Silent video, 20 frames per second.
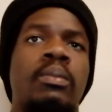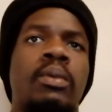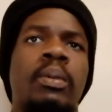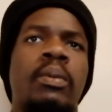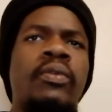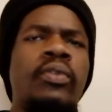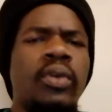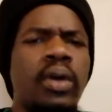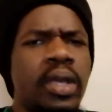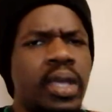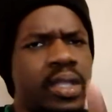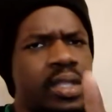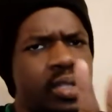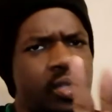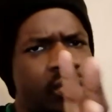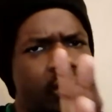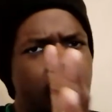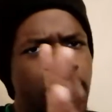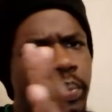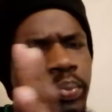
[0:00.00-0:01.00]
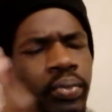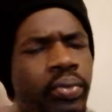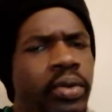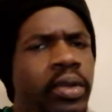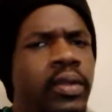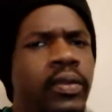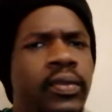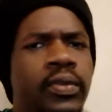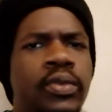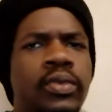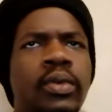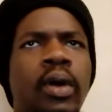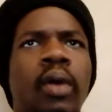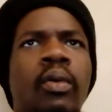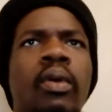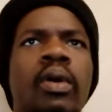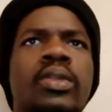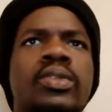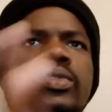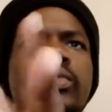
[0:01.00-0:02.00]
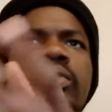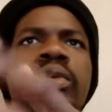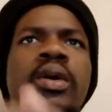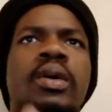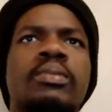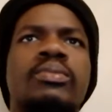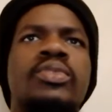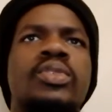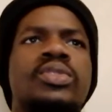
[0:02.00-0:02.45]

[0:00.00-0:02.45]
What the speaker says: But before I get into the preview, I want to